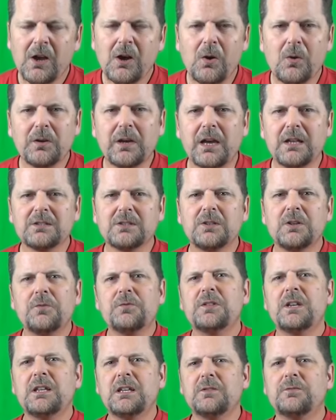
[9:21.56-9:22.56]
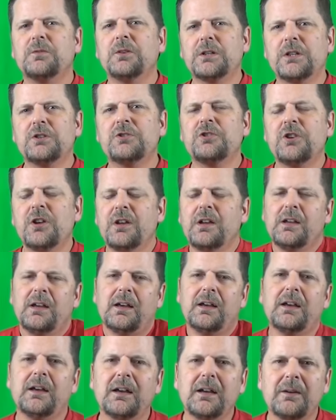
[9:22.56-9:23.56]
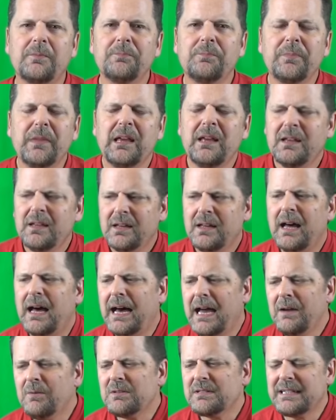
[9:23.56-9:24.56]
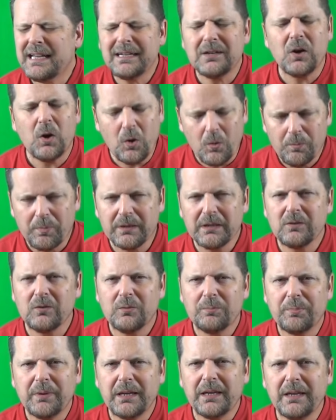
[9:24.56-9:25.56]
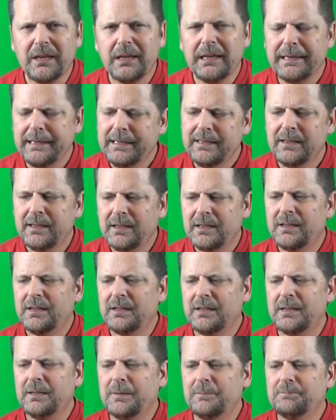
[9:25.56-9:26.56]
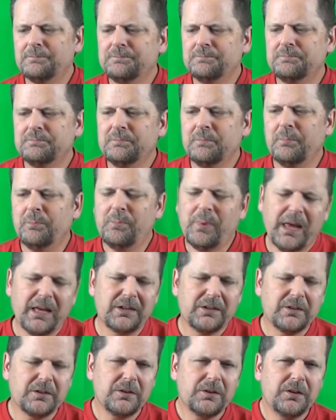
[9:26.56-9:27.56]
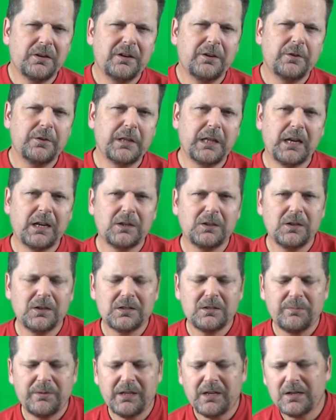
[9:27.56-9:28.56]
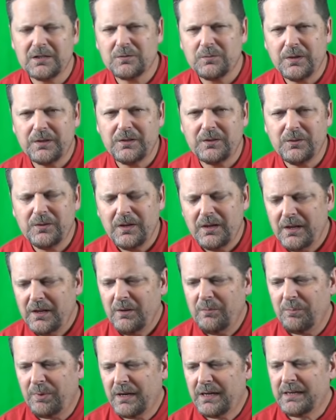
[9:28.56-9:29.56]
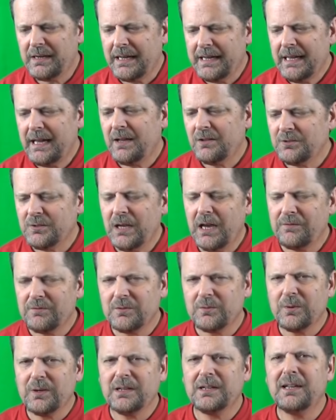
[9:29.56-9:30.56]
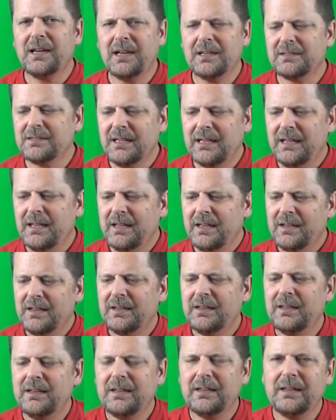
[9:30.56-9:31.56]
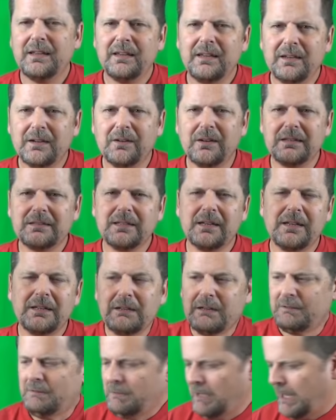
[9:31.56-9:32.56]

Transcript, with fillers: Okay, so you've seen the footage. Um, I was kind of hoping it would be uh, better than it looked, to be honest with you. But I also have to realize, you know, it's a